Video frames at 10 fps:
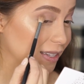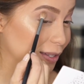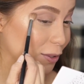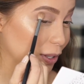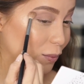
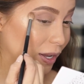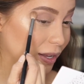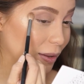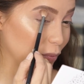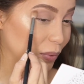So he went,
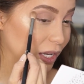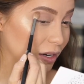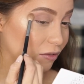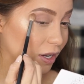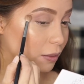but he
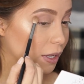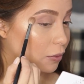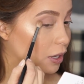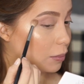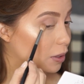didn't find him
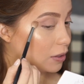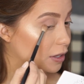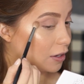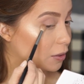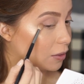anyway, but
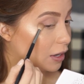you know,